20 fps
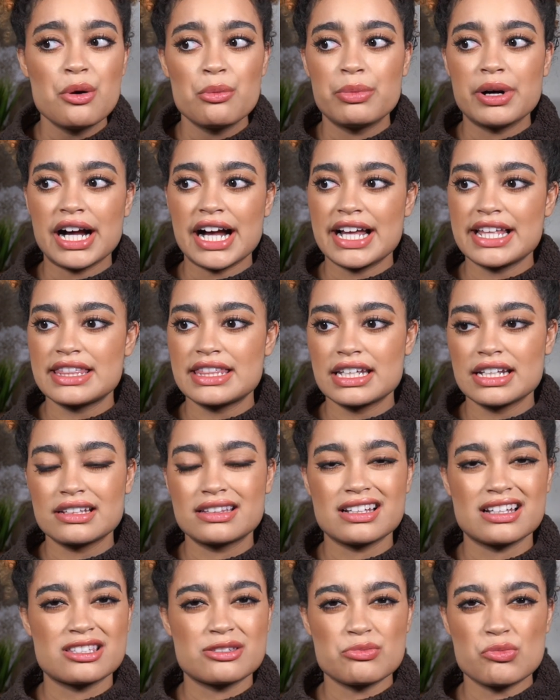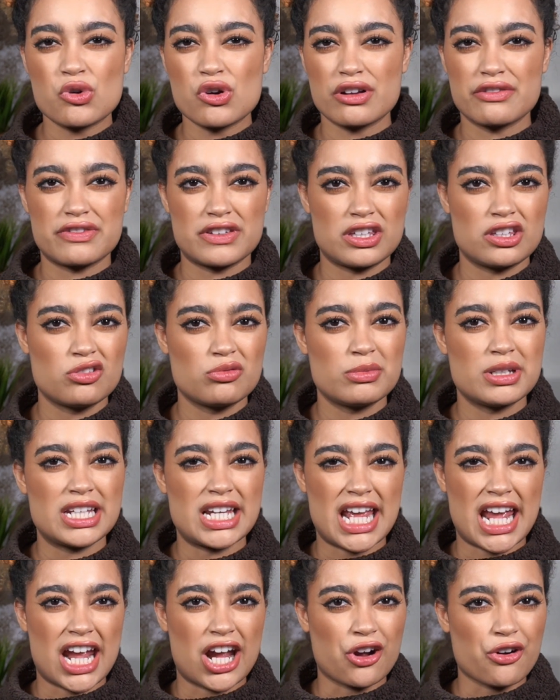but I think that's more of human
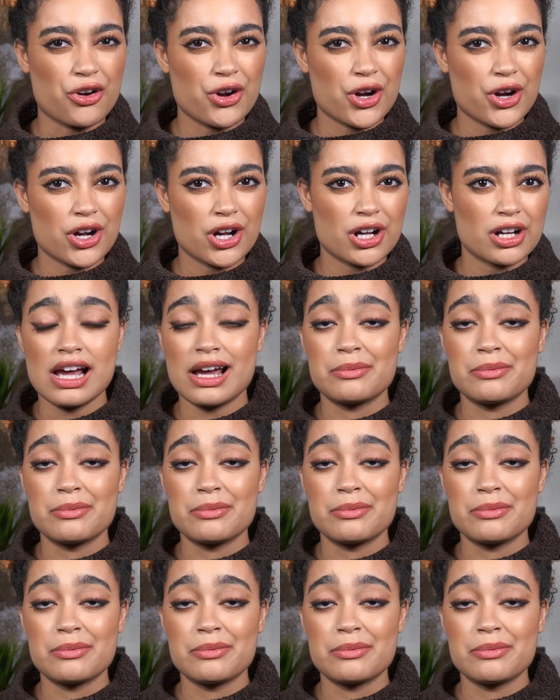error.